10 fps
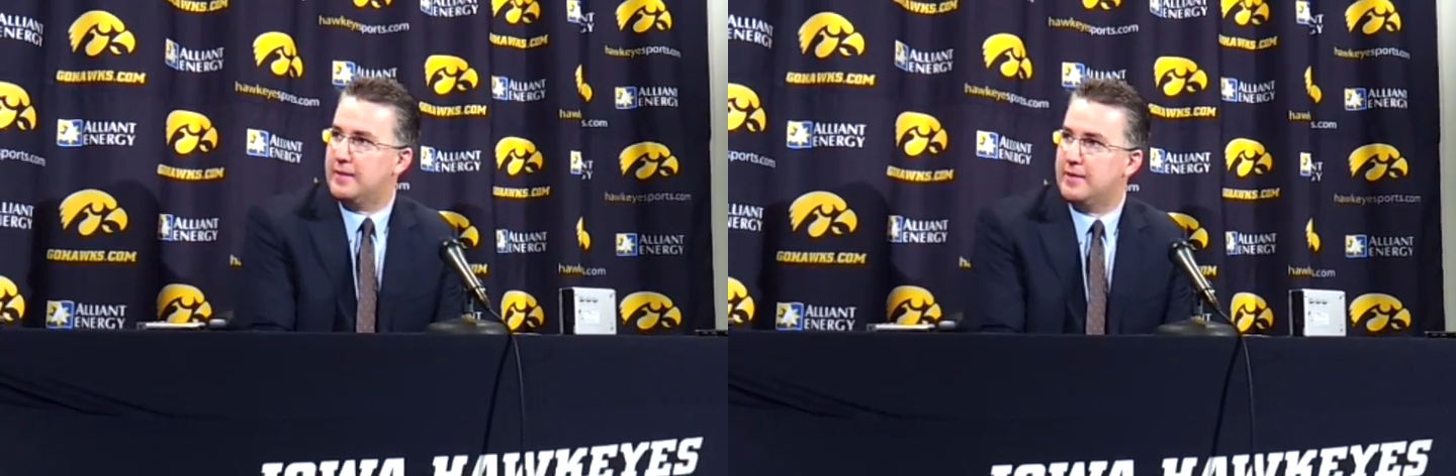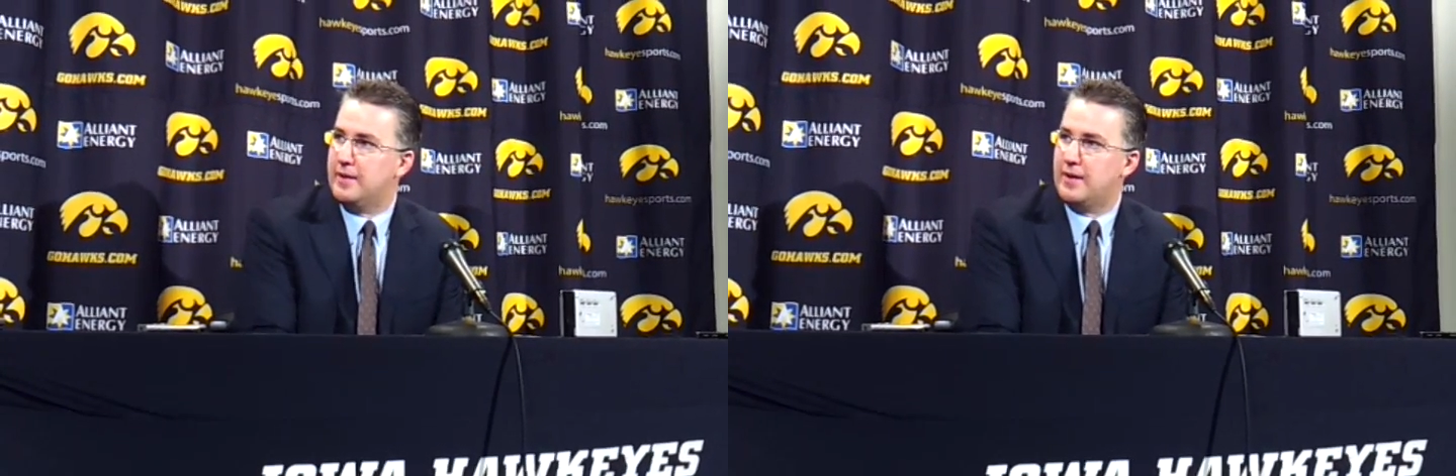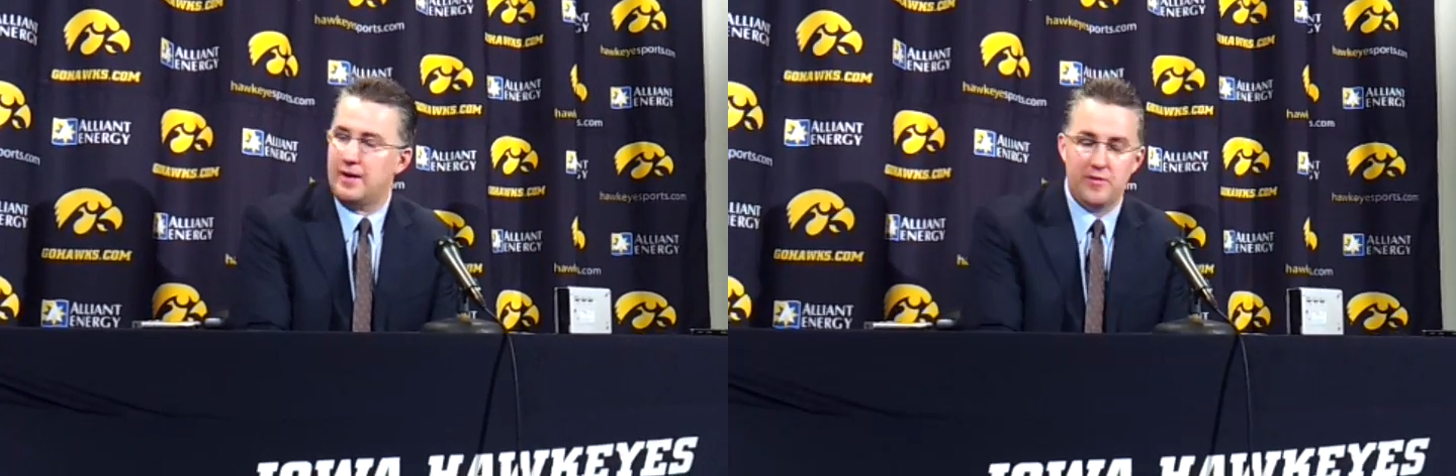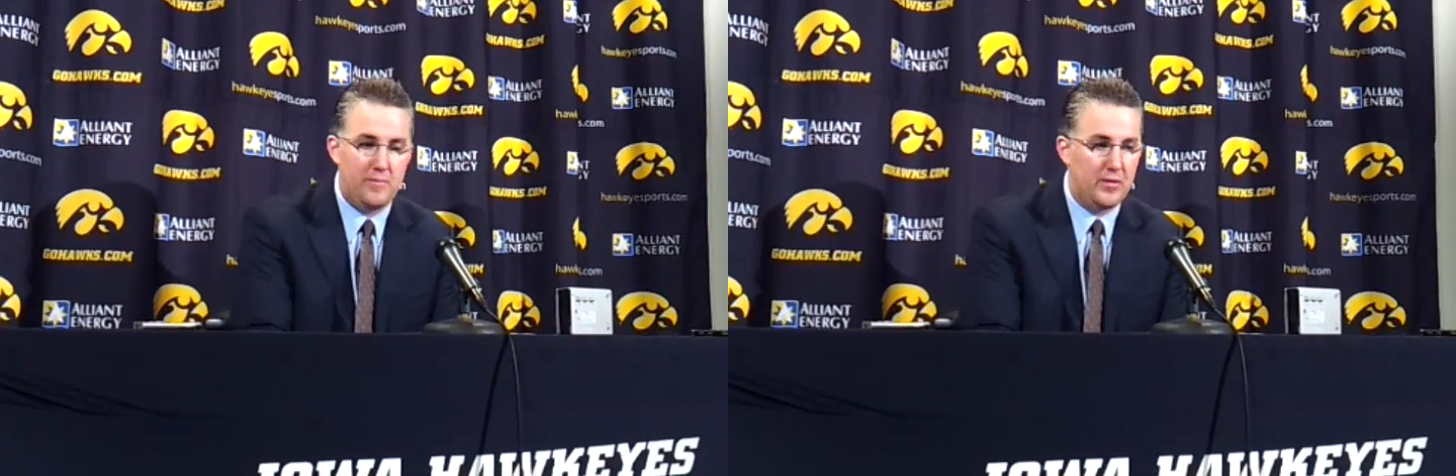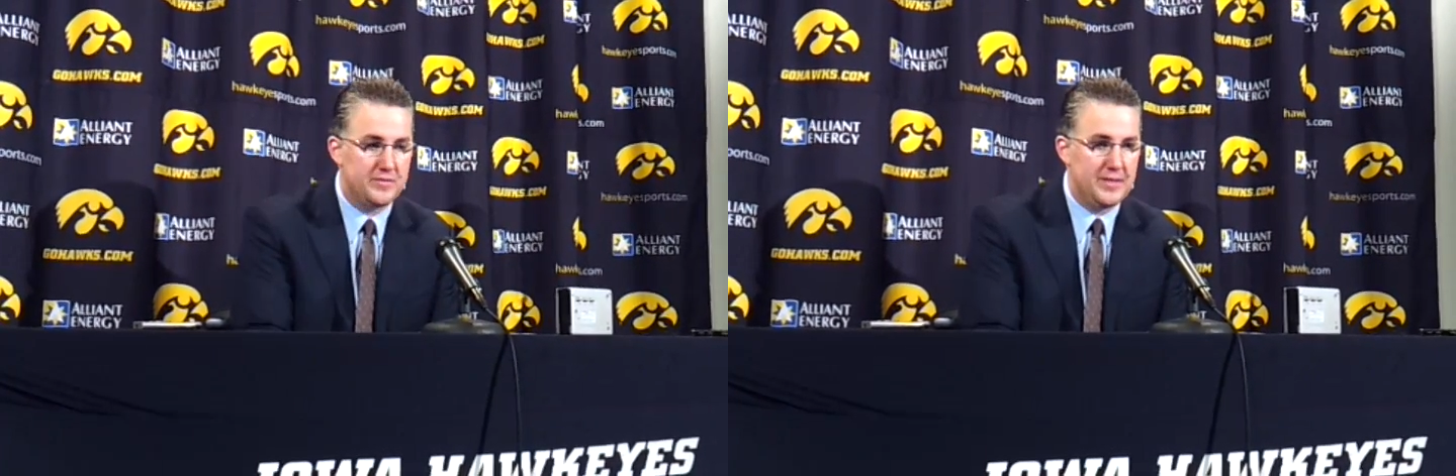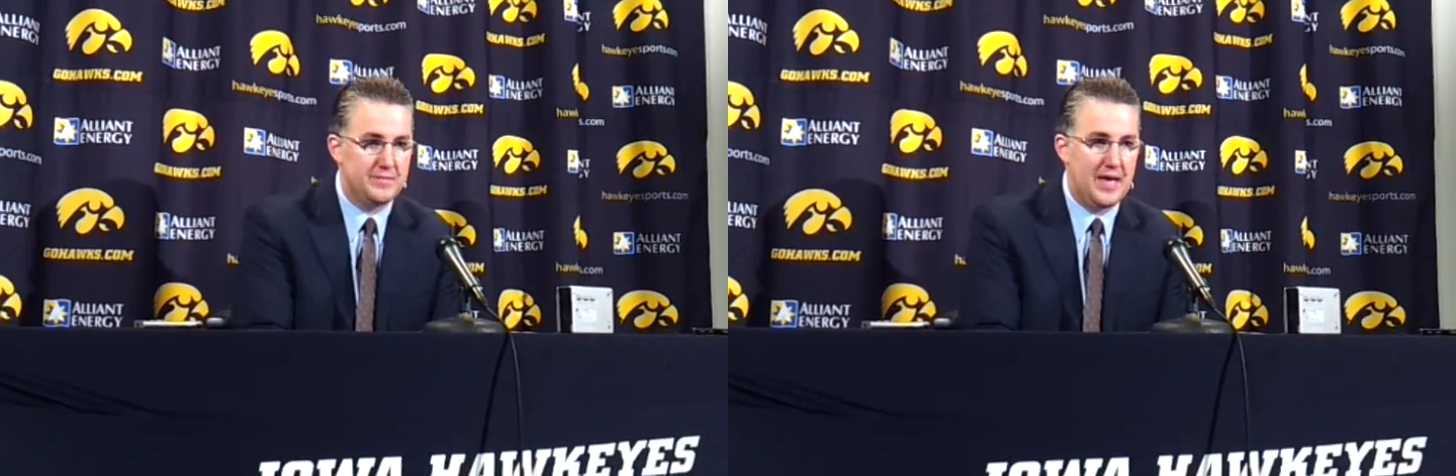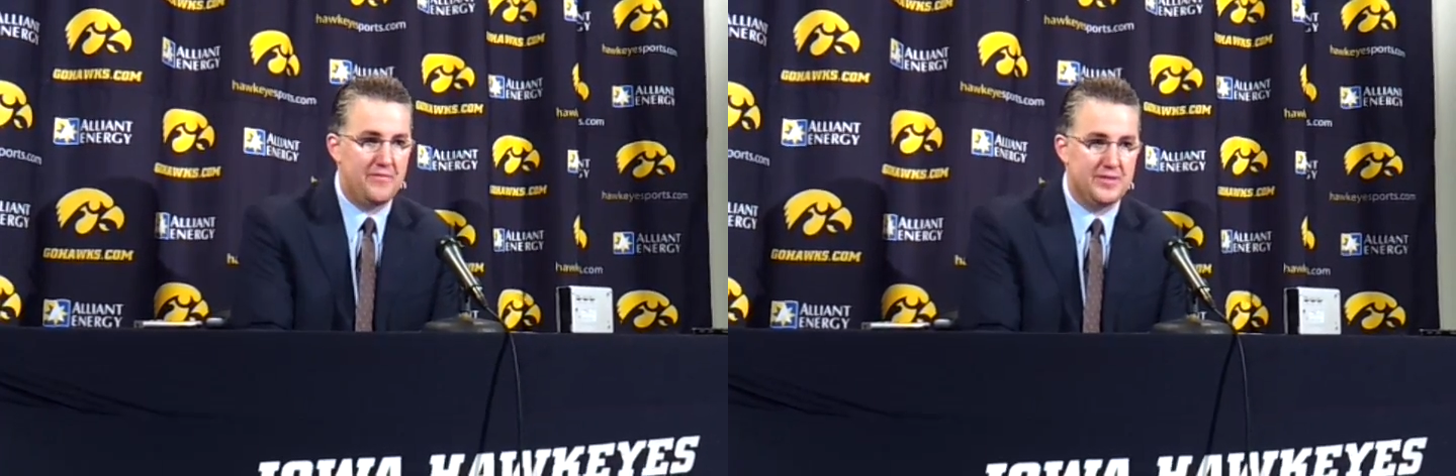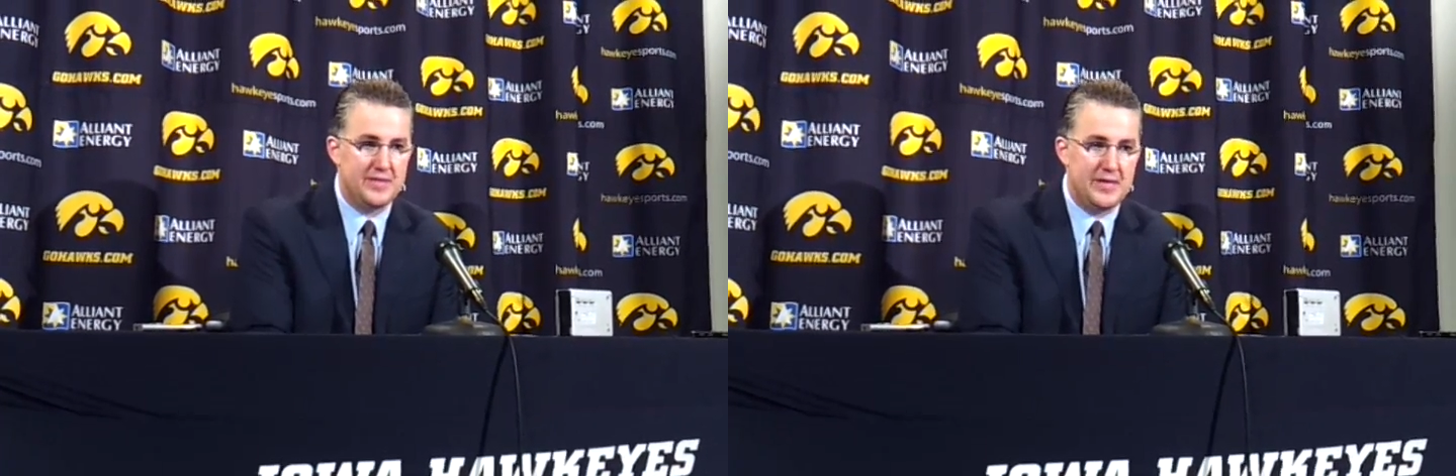and I thought both teams got
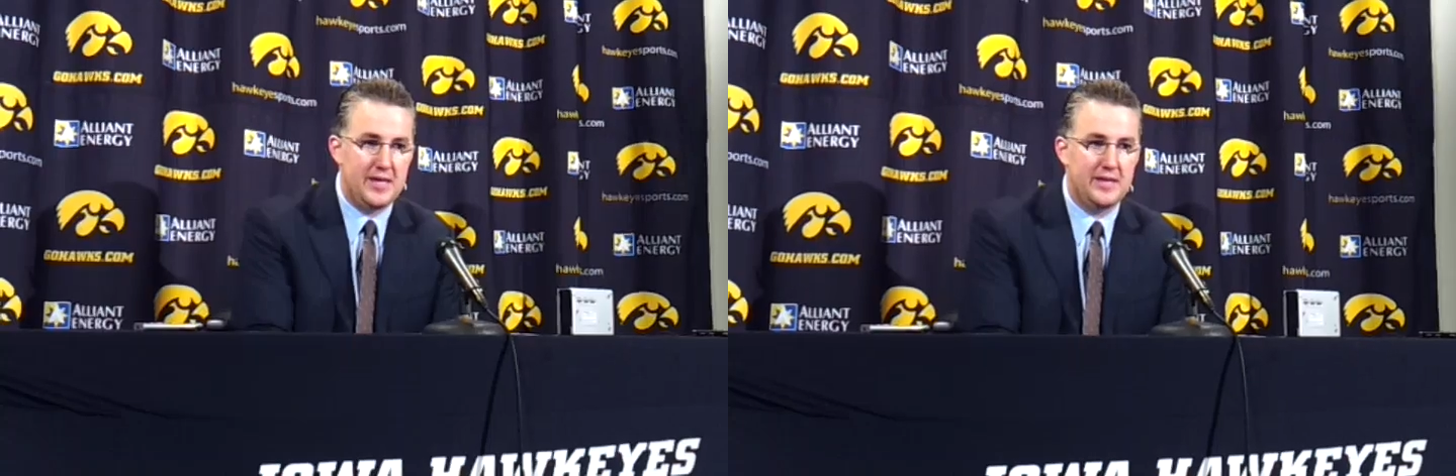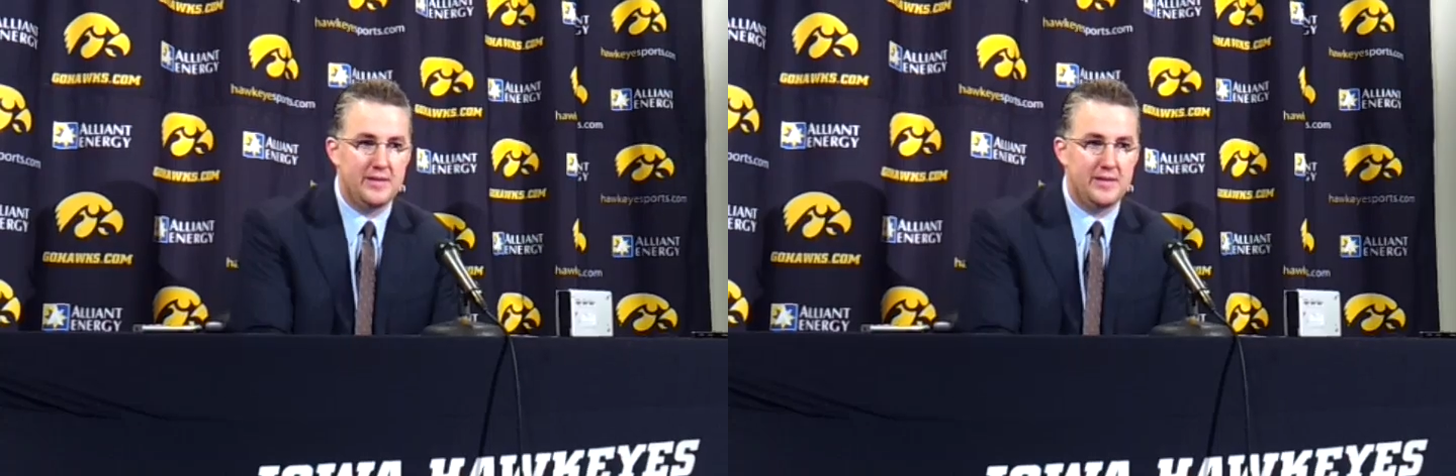fatigued.